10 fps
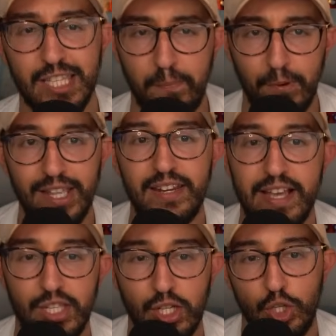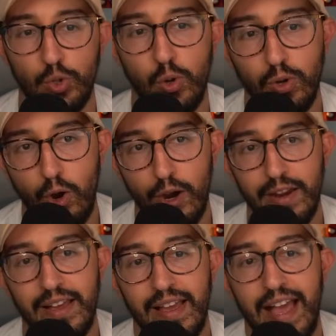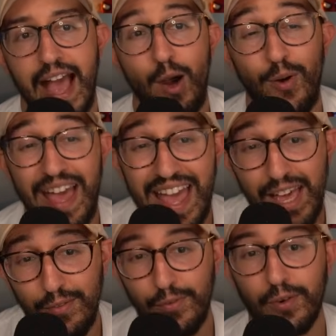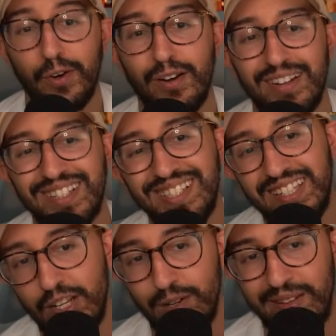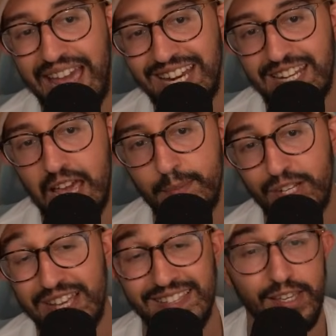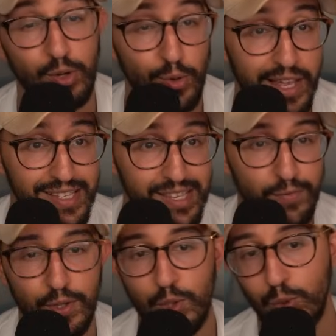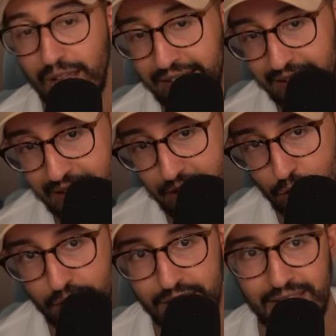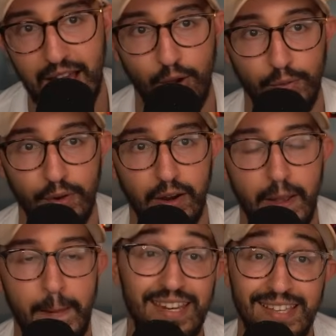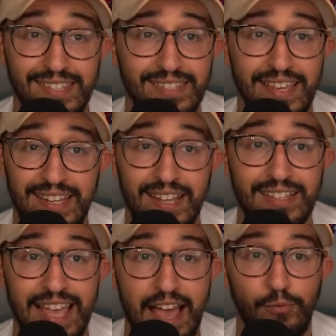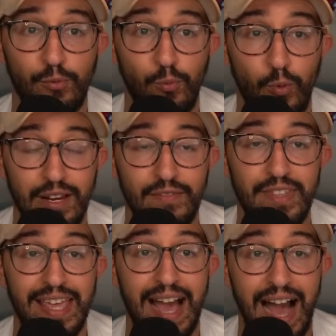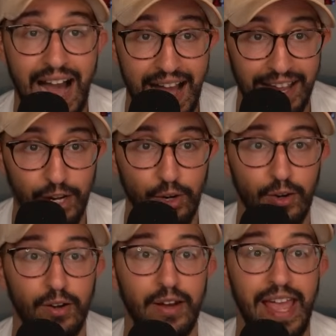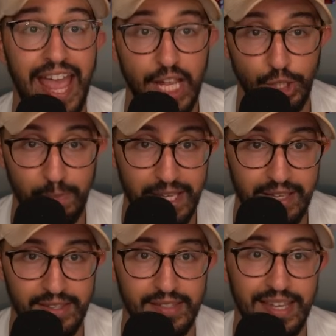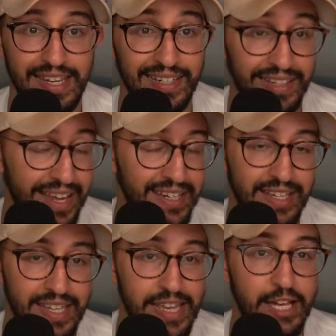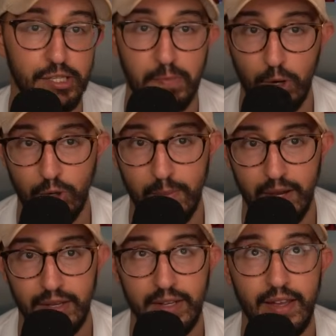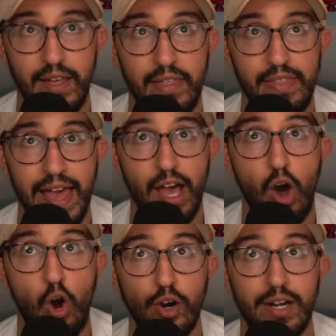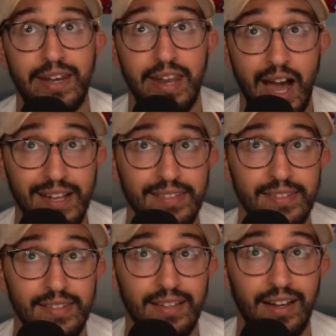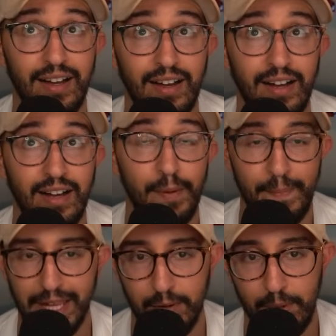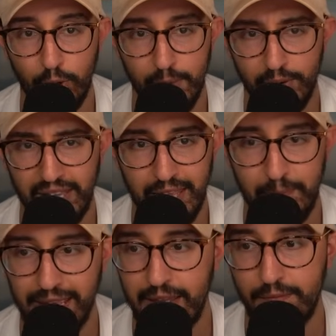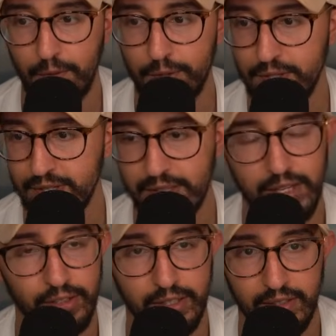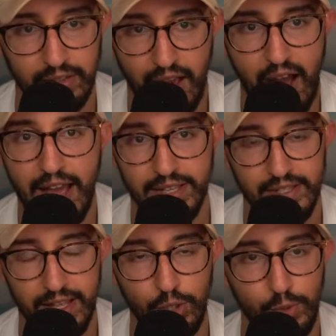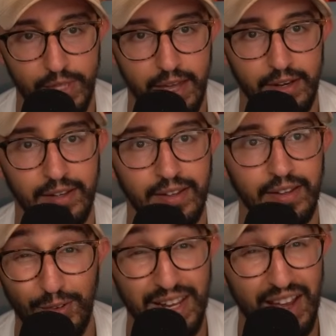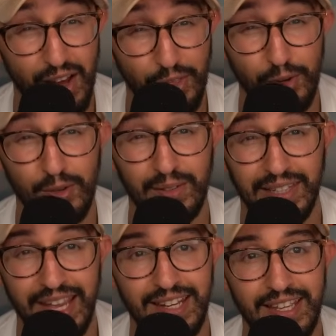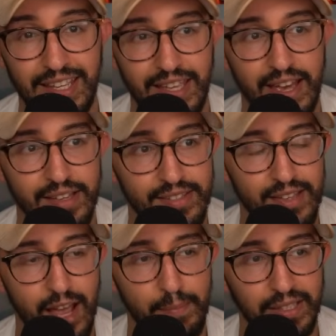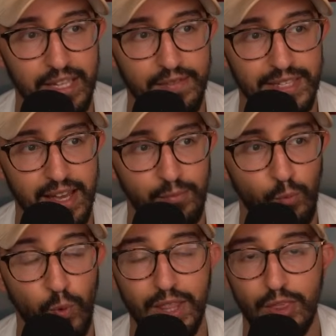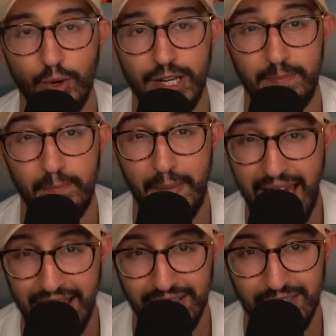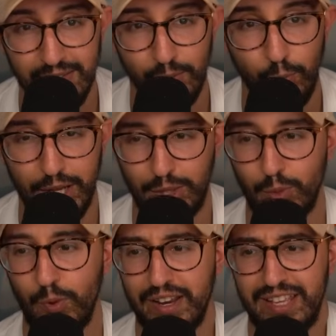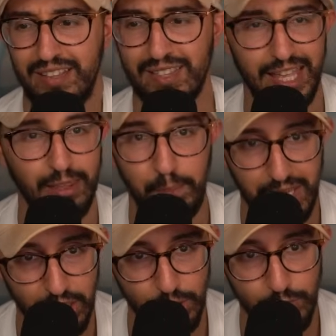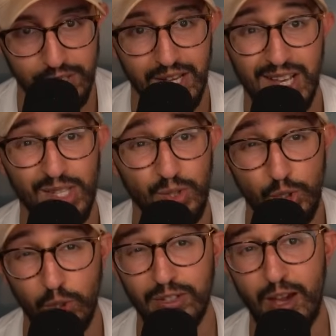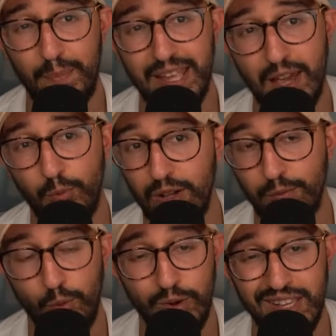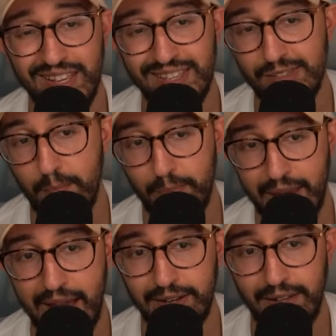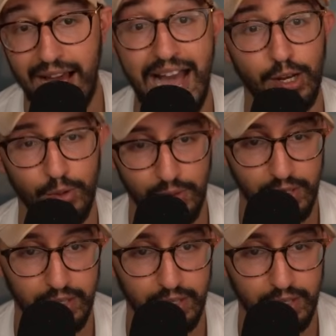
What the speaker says: It's a pretty nice control card. However, 80 damage isn't crazy for 2 lightning energies. However, it does have one of the higher HPs in Lightning EX Pokemon that are not a Mega Pokemon, right? Like Mega Ampharos is clearly the highest at 210. Every other Lightning EX, I believe, is at 130 max, 120 like the Pikachu's. So Jolteon being at 140 isn't bad, I don't